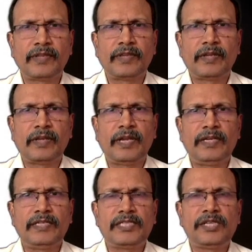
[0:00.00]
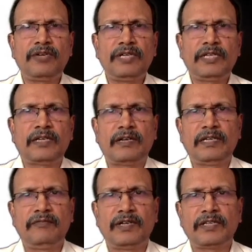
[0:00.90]
And in cirrhotic
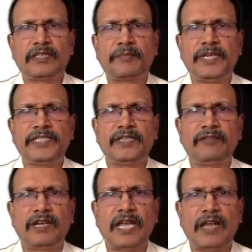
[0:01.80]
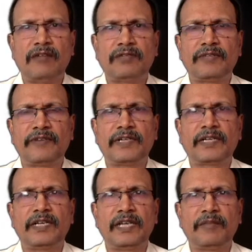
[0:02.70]
liver, the patient will have different
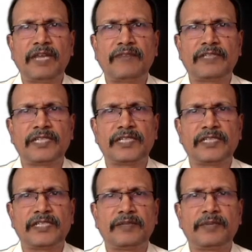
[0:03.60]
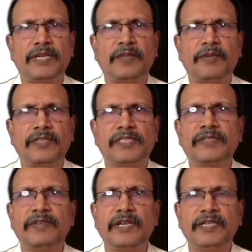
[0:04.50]
clinical manifestations depending upon the
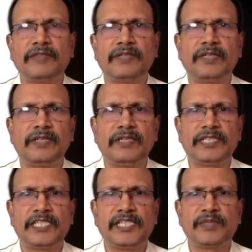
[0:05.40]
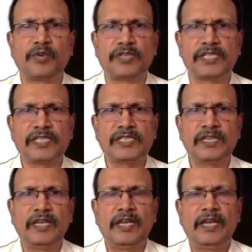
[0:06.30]
severity of the disease process.
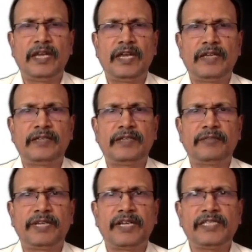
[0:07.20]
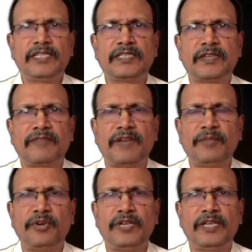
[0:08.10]
And because it's a
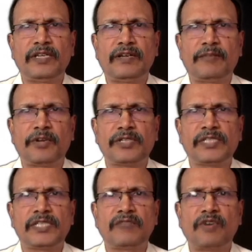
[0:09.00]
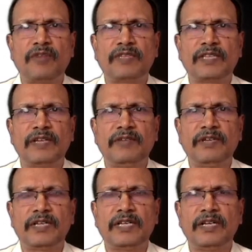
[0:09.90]
fibrotic process involving the
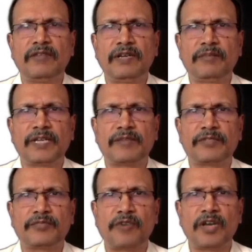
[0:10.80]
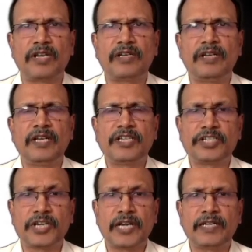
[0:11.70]
liver becomes smaller,
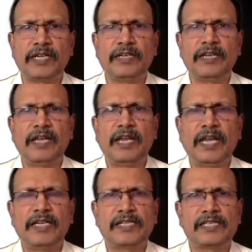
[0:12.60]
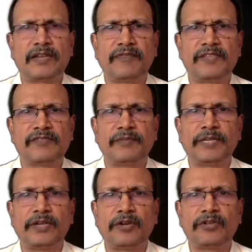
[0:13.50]
shrunken, and the surface will be
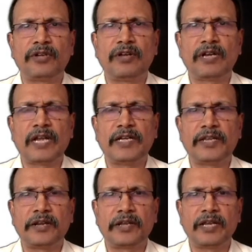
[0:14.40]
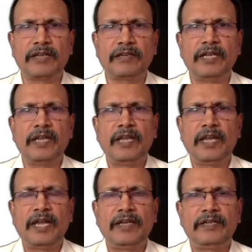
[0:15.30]
nodular and irregular.
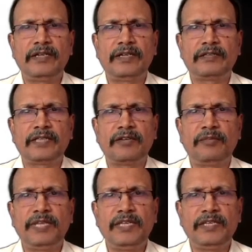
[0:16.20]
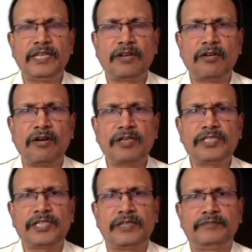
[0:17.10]
And there will be
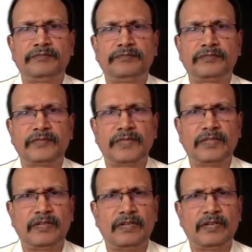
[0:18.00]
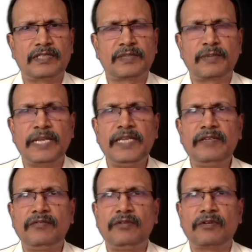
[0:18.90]
enlarged
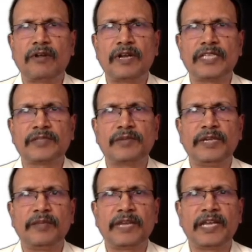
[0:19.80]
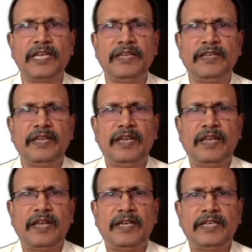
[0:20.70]
spleen, we'll call it as splenomegaly.
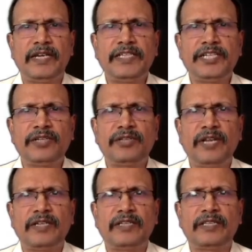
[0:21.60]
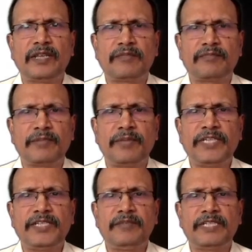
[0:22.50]
And in addition to that, the
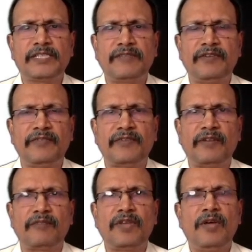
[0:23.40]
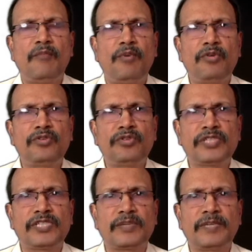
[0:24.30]
patient may suffer from
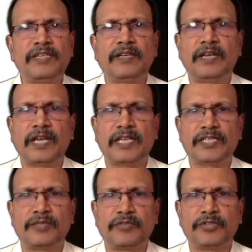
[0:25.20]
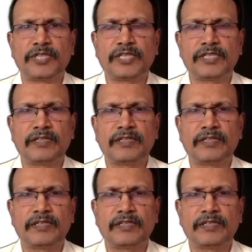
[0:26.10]
portosystemic anastomosis.